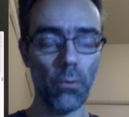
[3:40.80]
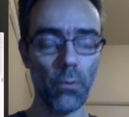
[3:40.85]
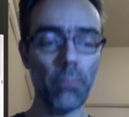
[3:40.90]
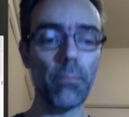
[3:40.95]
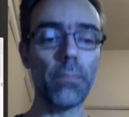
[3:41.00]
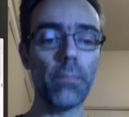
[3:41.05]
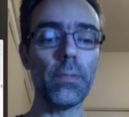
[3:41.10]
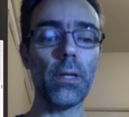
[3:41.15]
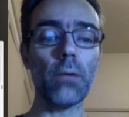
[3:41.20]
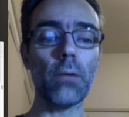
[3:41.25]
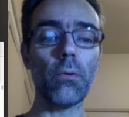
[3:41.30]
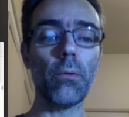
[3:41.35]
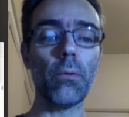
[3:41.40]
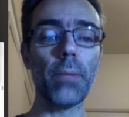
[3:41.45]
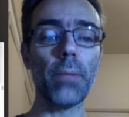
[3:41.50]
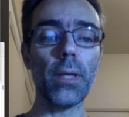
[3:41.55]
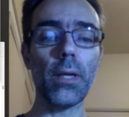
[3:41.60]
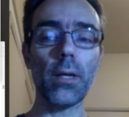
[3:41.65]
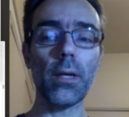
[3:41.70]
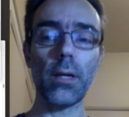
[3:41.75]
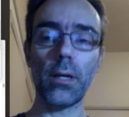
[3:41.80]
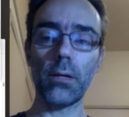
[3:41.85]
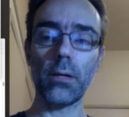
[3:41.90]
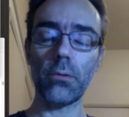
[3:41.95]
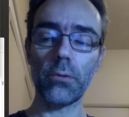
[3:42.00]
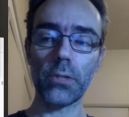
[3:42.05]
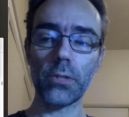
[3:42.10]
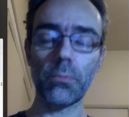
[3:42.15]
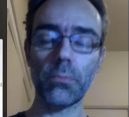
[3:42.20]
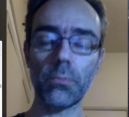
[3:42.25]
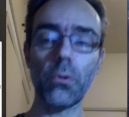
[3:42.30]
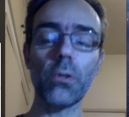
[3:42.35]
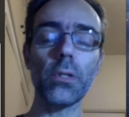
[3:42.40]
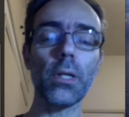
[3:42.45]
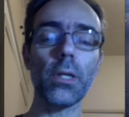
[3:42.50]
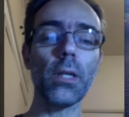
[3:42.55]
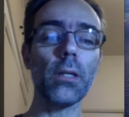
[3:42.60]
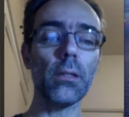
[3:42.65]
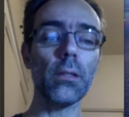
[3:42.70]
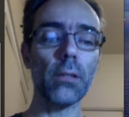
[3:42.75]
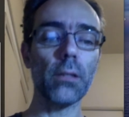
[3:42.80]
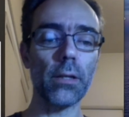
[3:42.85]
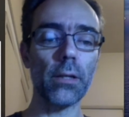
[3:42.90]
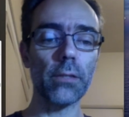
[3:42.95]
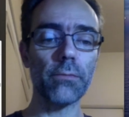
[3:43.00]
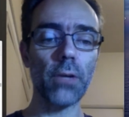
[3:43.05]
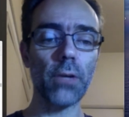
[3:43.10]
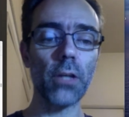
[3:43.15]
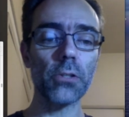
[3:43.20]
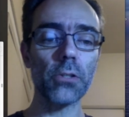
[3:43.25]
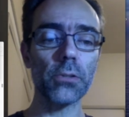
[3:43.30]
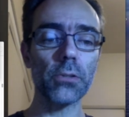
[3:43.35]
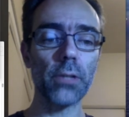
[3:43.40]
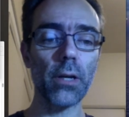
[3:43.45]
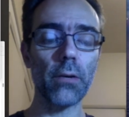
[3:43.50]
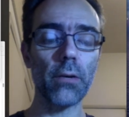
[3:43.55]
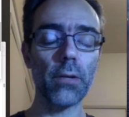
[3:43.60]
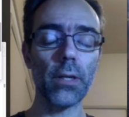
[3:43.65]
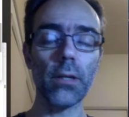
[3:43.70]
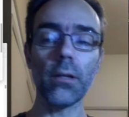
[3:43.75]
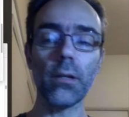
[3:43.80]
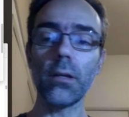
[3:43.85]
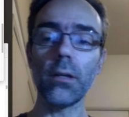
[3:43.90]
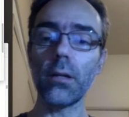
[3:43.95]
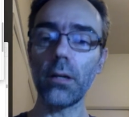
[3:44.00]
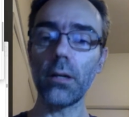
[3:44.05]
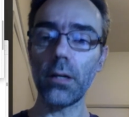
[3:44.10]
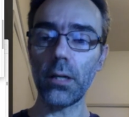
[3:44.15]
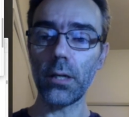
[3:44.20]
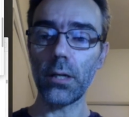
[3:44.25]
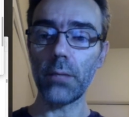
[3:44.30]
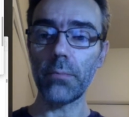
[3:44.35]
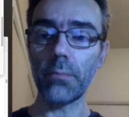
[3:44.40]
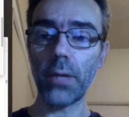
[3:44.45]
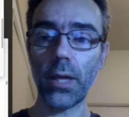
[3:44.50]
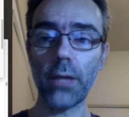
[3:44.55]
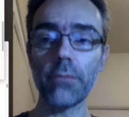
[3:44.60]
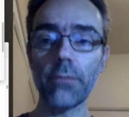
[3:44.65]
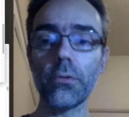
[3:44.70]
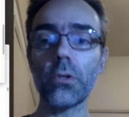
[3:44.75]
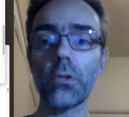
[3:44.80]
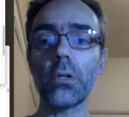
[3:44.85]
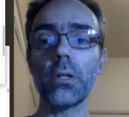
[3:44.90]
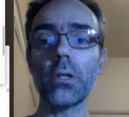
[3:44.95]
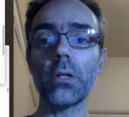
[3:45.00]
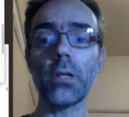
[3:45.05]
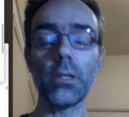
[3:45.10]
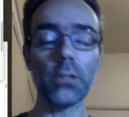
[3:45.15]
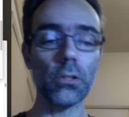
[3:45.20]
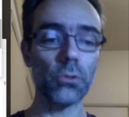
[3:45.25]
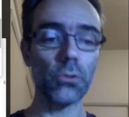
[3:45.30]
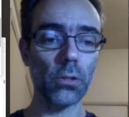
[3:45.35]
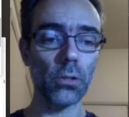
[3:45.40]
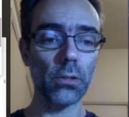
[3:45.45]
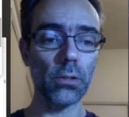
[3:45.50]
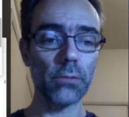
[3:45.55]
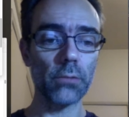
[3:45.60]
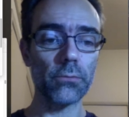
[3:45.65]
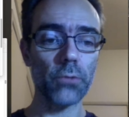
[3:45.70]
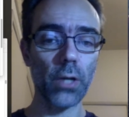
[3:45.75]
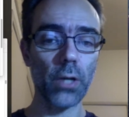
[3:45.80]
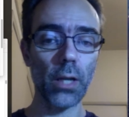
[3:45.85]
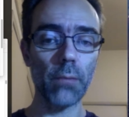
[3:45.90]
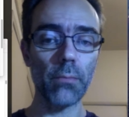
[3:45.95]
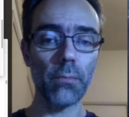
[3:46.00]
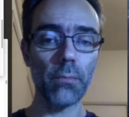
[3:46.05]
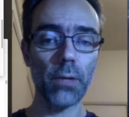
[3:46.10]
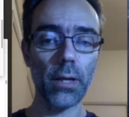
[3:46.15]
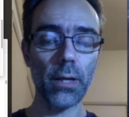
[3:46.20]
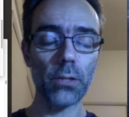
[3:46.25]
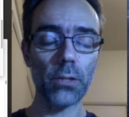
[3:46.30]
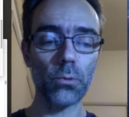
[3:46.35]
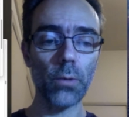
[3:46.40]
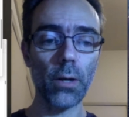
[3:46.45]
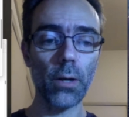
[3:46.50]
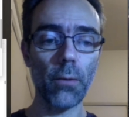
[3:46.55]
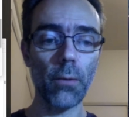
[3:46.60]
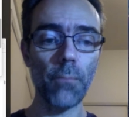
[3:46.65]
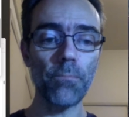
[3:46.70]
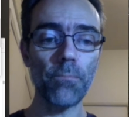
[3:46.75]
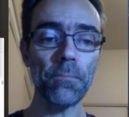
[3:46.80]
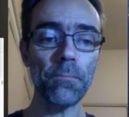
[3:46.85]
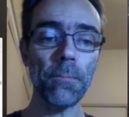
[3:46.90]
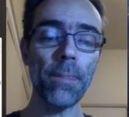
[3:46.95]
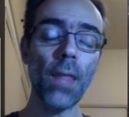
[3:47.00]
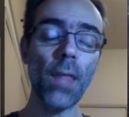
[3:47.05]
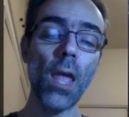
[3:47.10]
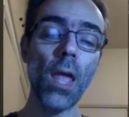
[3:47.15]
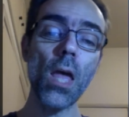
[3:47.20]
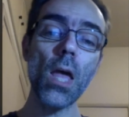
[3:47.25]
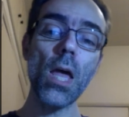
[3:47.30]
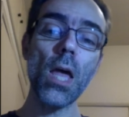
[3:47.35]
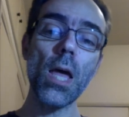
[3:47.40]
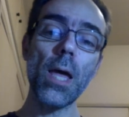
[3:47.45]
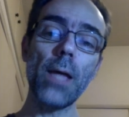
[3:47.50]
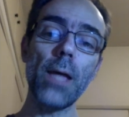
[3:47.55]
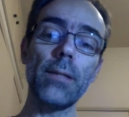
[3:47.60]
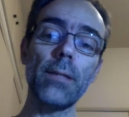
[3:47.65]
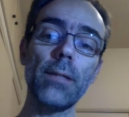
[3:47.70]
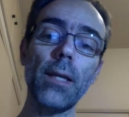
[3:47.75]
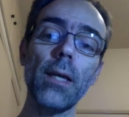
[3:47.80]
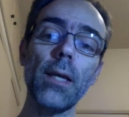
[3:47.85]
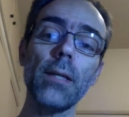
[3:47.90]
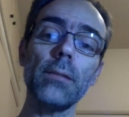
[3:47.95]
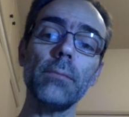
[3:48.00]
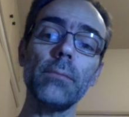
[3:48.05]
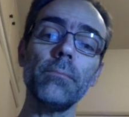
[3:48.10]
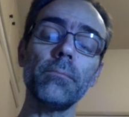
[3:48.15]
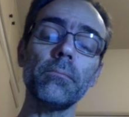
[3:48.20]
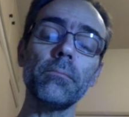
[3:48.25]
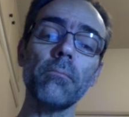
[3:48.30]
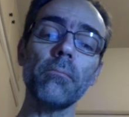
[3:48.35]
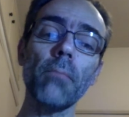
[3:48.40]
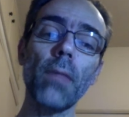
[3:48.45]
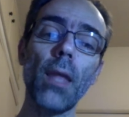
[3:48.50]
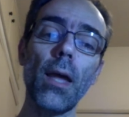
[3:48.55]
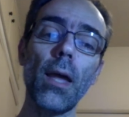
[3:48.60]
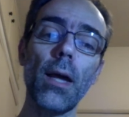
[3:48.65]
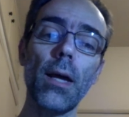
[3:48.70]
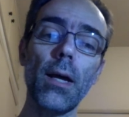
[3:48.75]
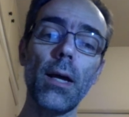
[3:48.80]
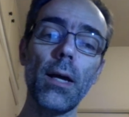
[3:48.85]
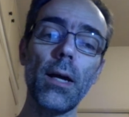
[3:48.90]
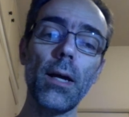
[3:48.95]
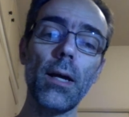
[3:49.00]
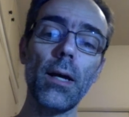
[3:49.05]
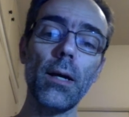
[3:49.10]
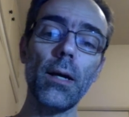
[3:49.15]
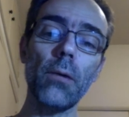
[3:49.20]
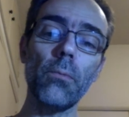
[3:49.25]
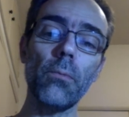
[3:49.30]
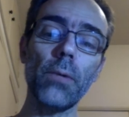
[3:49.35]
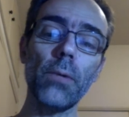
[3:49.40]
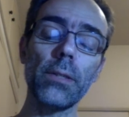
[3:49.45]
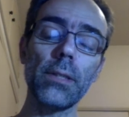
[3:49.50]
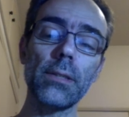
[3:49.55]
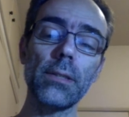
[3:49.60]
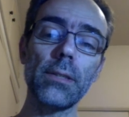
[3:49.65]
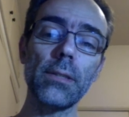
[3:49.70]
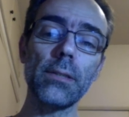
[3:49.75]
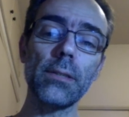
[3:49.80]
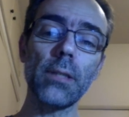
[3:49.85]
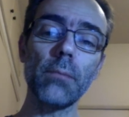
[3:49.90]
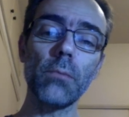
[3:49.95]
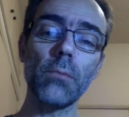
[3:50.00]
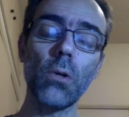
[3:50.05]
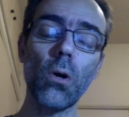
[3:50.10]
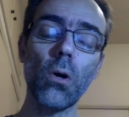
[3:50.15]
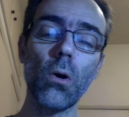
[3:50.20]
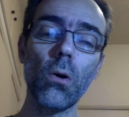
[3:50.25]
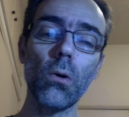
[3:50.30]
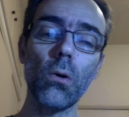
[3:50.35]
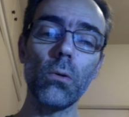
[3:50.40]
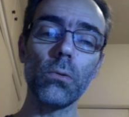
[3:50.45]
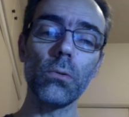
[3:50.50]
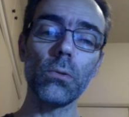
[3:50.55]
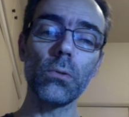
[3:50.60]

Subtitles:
there will be a corresponding inflationary behavior in the Jordan frame as well. And then, when the system goes